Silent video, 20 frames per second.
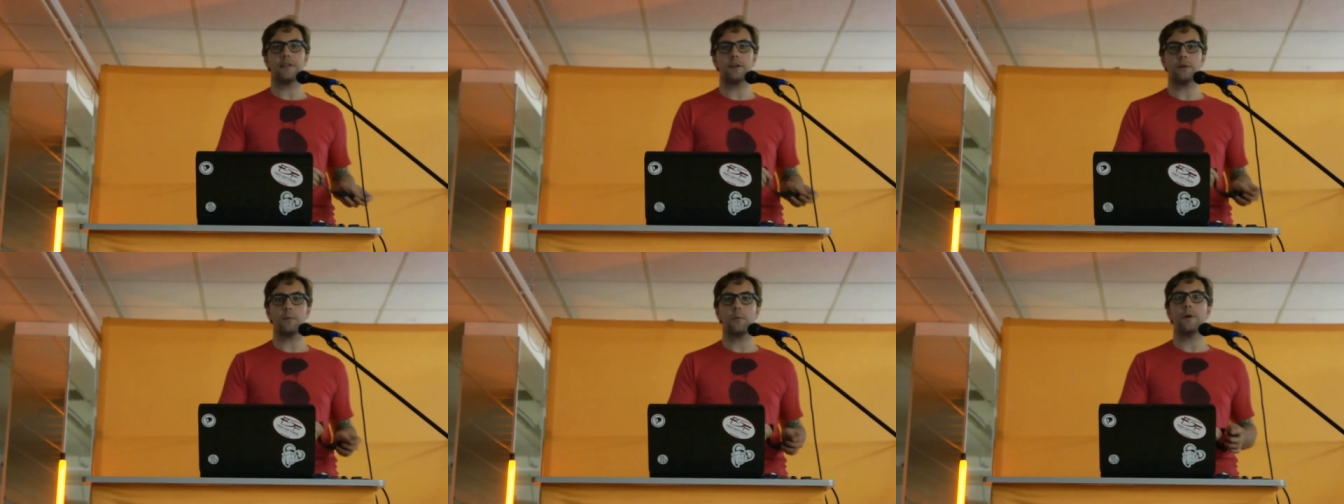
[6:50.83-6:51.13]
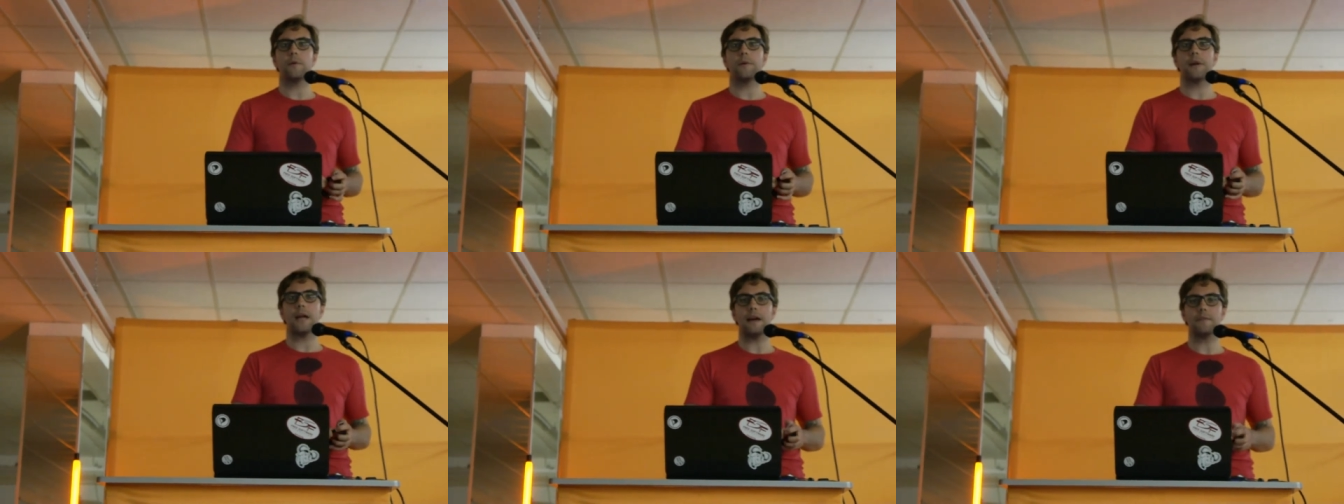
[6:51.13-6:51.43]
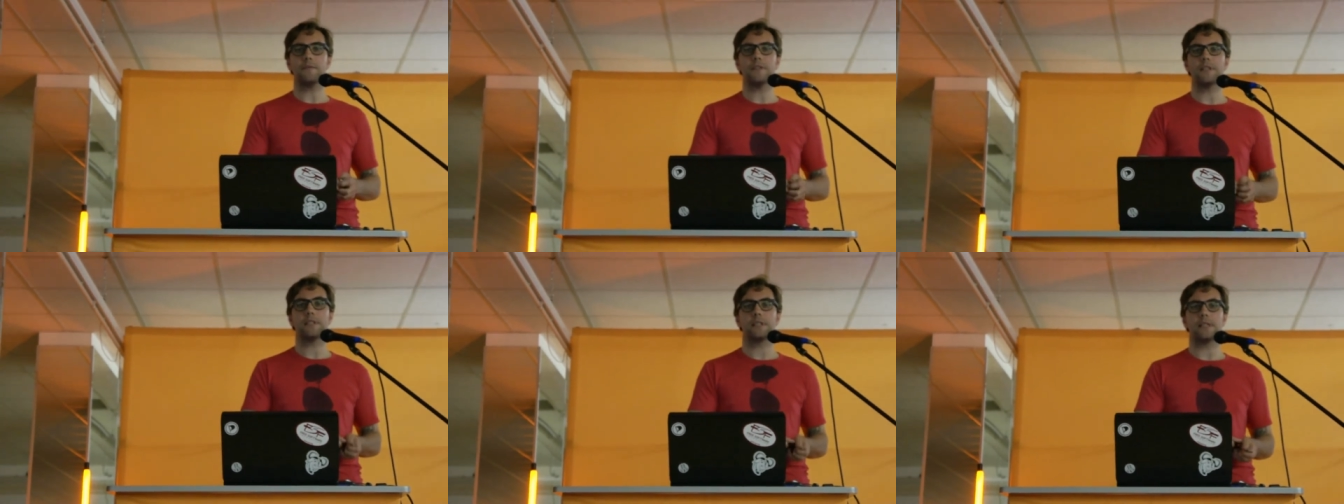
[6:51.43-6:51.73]
when we have
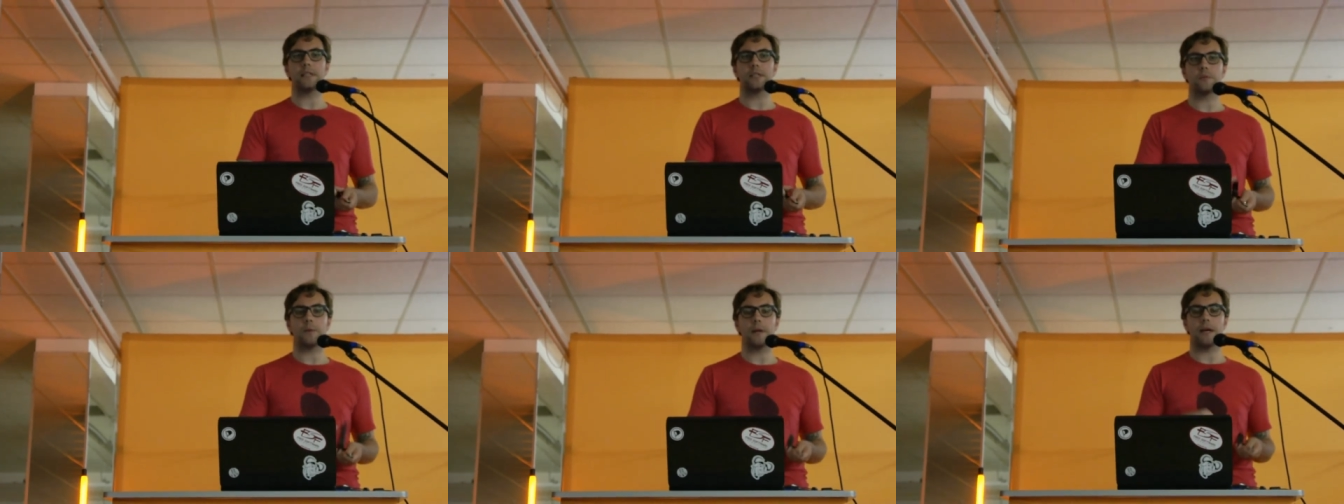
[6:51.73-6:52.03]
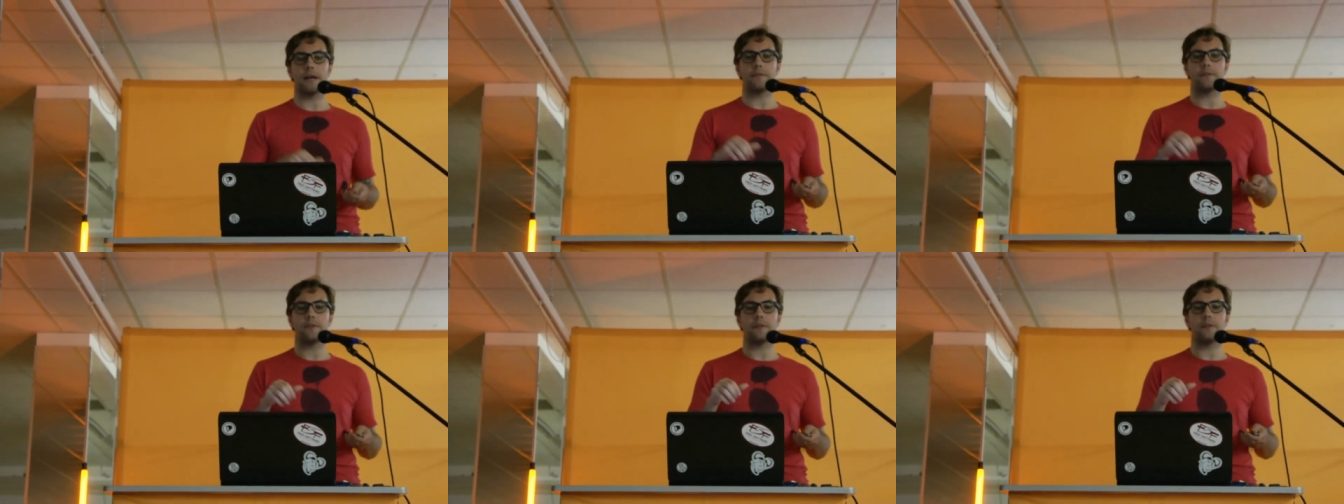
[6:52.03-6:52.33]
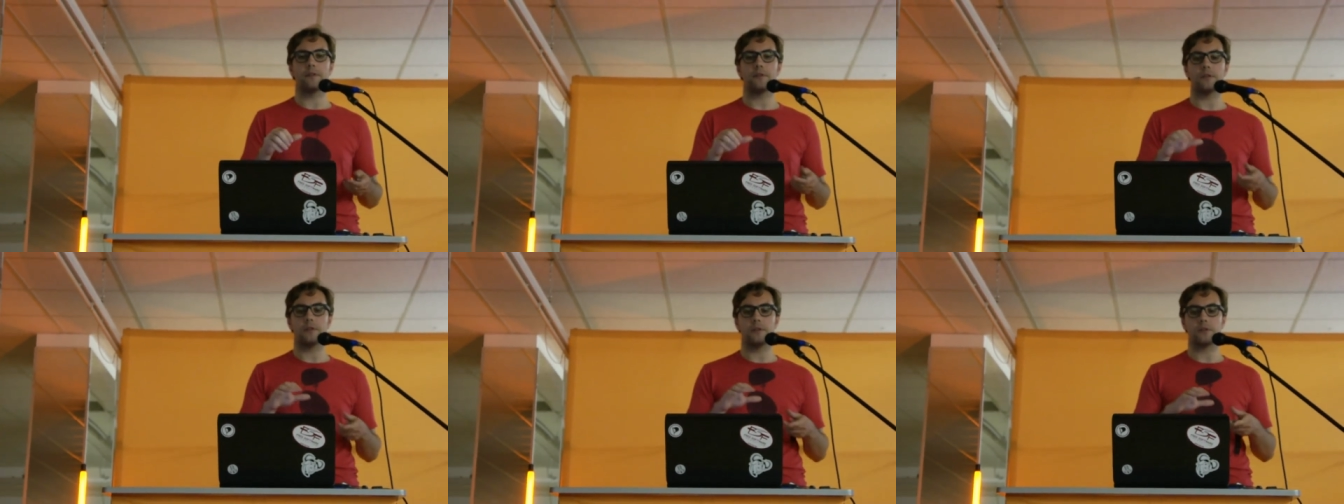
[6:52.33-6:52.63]
these things, we have the,
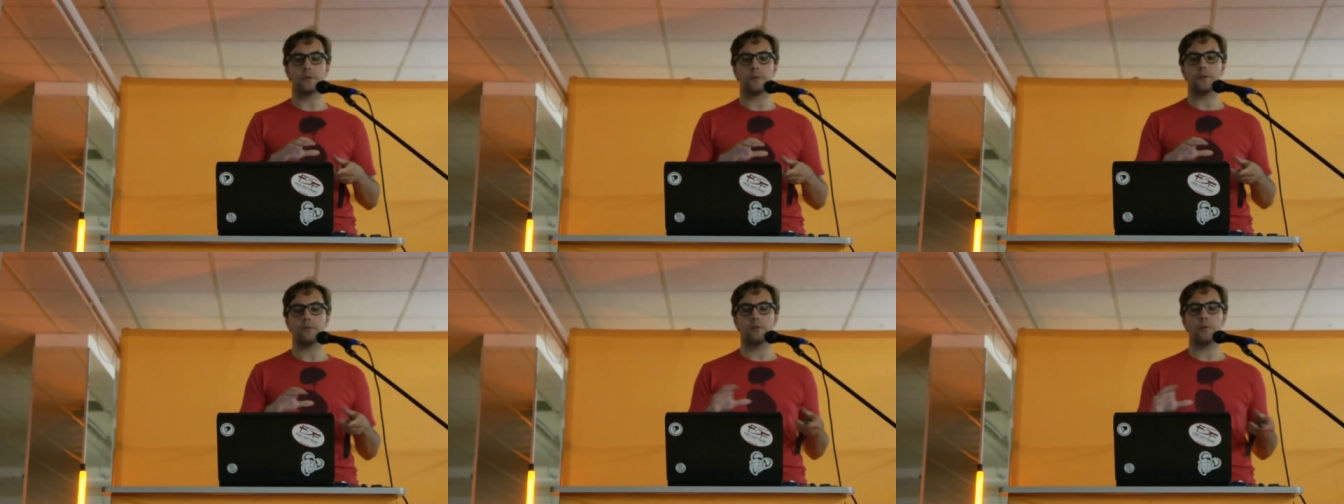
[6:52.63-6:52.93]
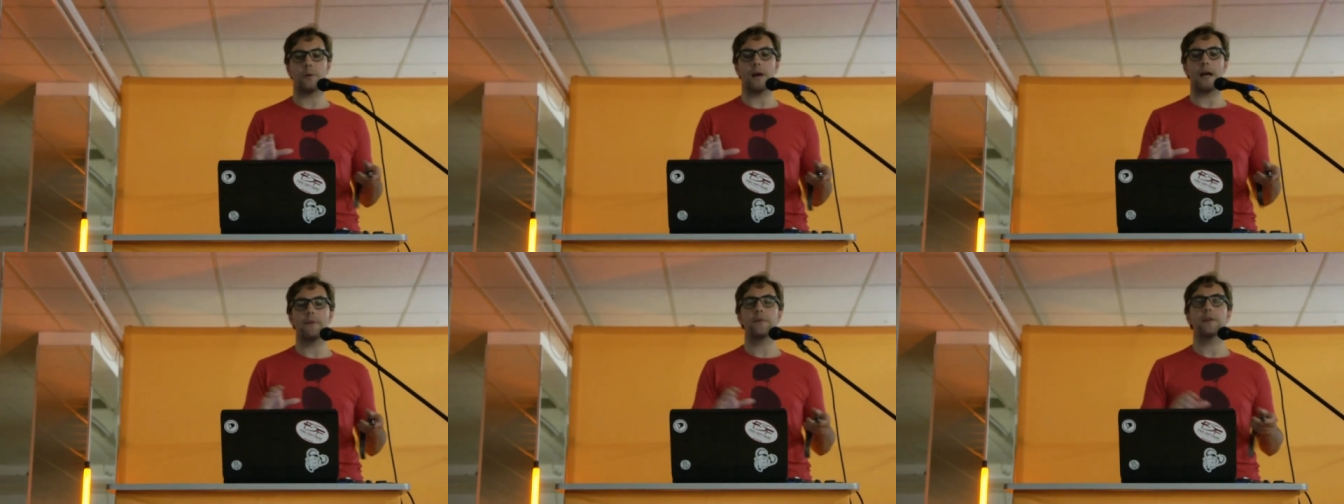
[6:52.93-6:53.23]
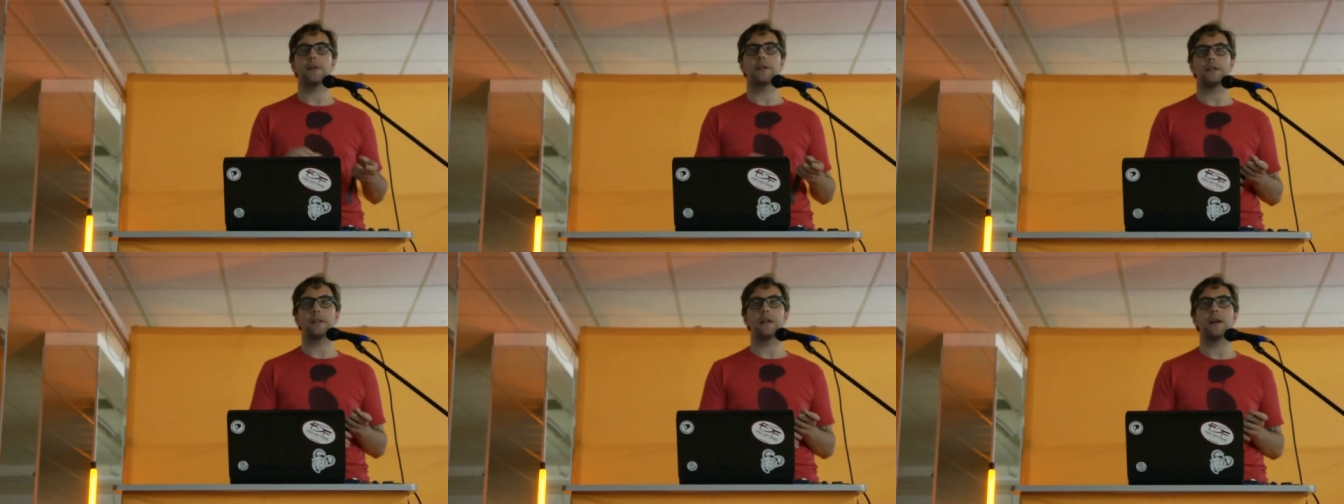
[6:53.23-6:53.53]
the sort of
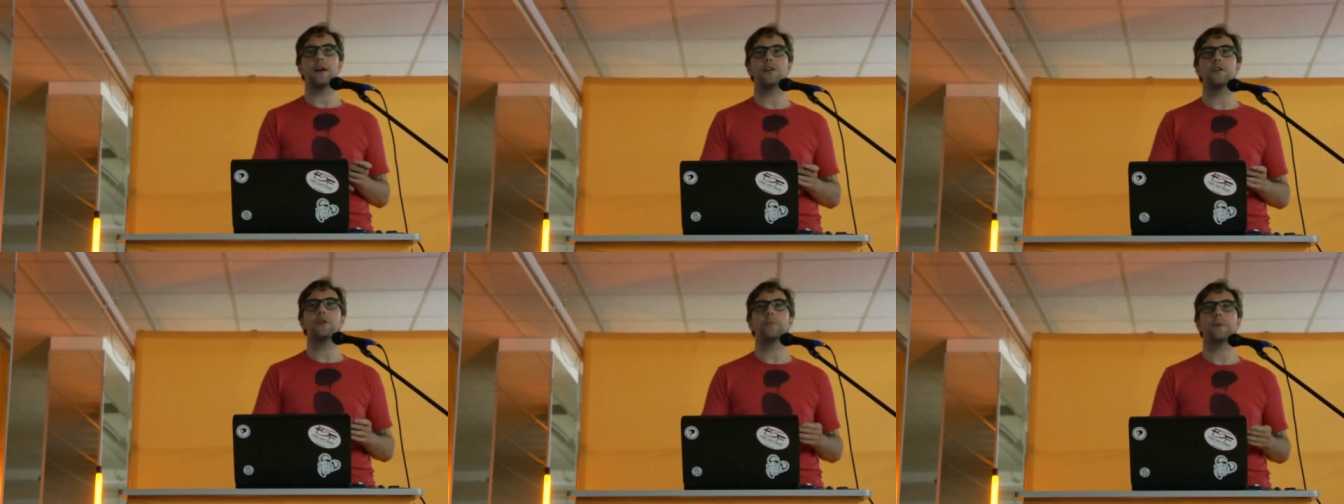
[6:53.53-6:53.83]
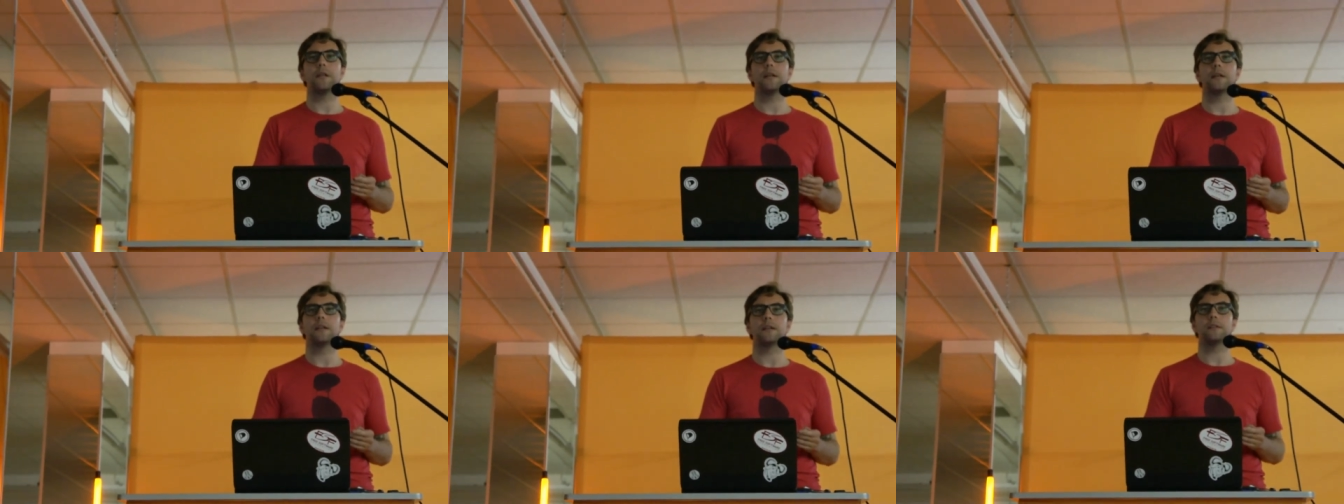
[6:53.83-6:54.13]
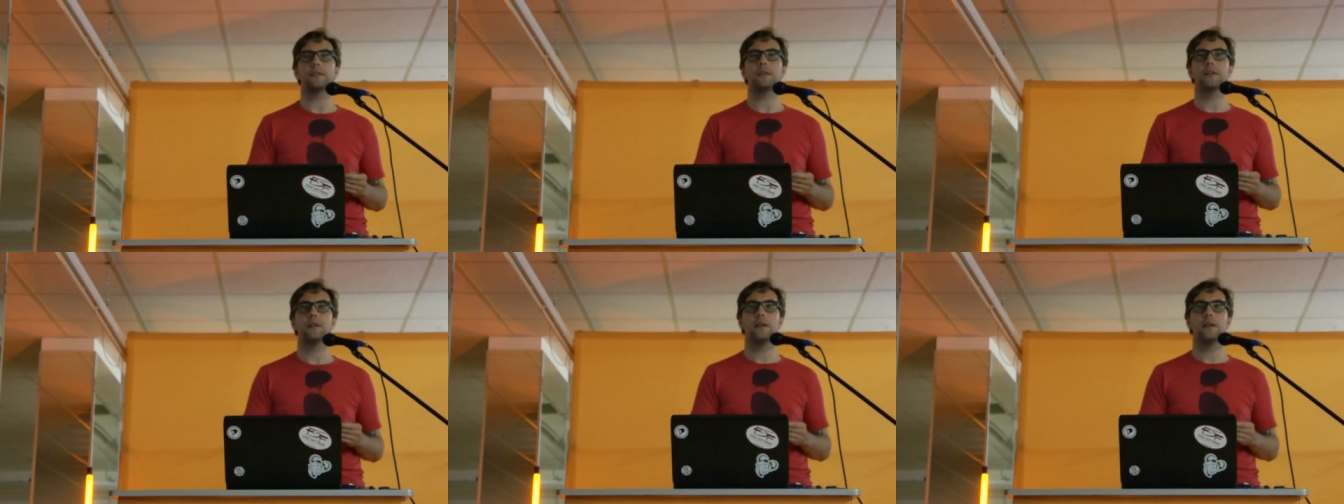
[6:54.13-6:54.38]
grounding, the underpinning